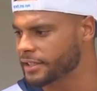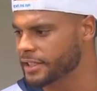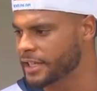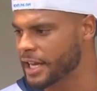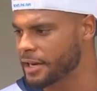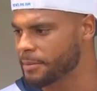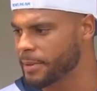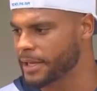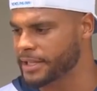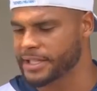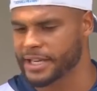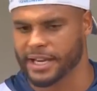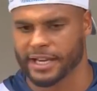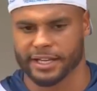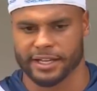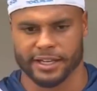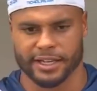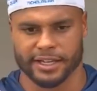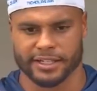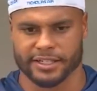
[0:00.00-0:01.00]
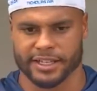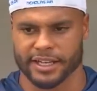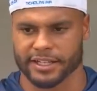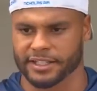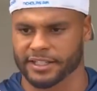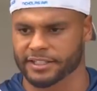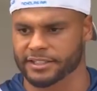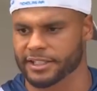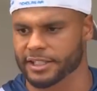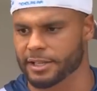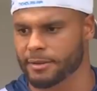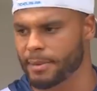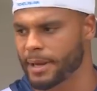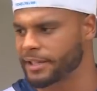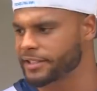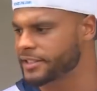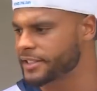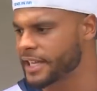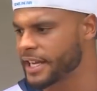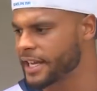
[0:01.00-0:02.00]
It's not about taking a knee. It's not necessarily
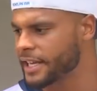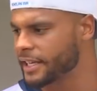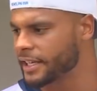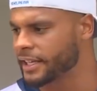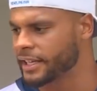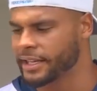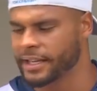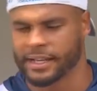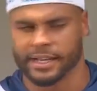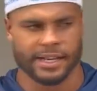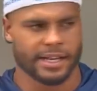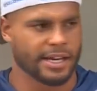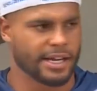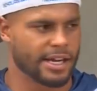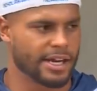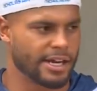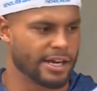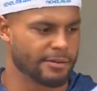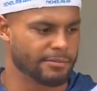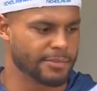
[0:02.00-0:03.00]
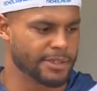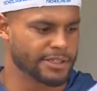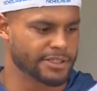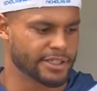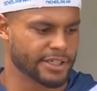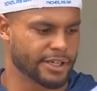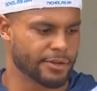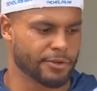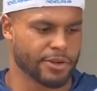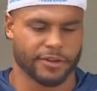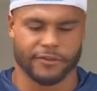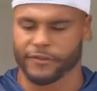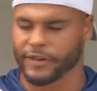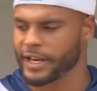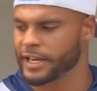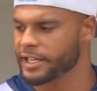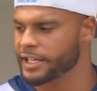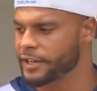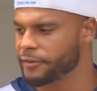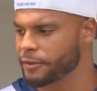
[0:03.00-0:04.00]
about standing. We can
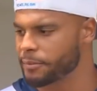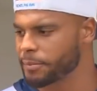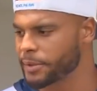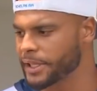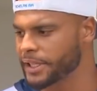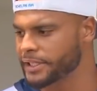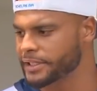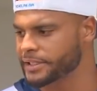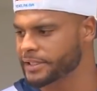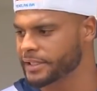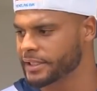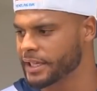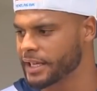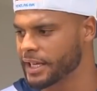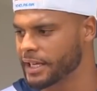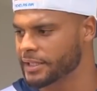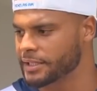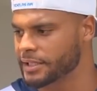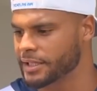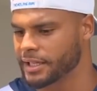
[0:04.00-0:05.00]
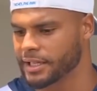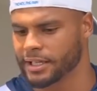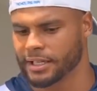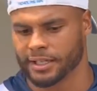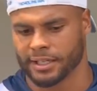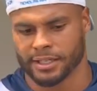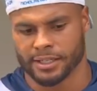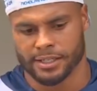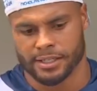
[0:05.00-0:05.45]
find a different place to